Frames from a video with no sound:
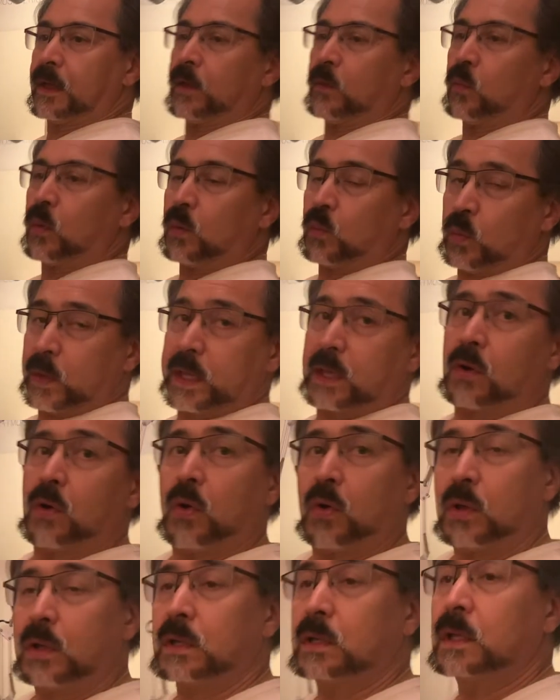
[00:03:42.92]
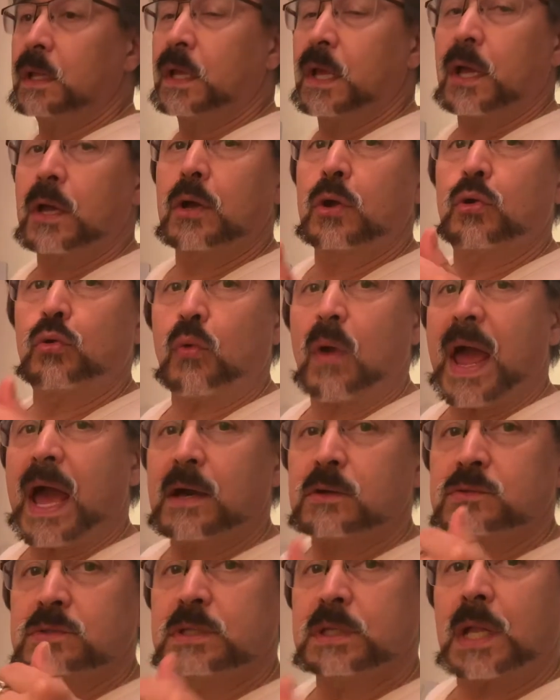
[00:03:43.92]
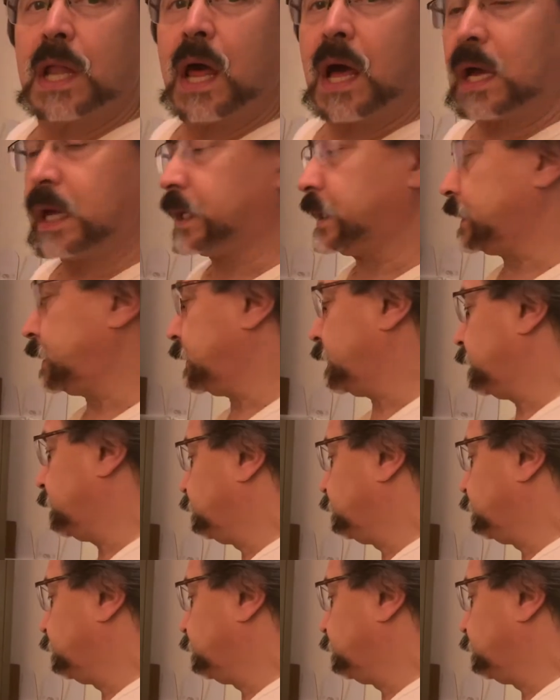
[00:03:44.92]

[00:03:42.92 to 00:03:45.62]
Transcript: what we call ground line.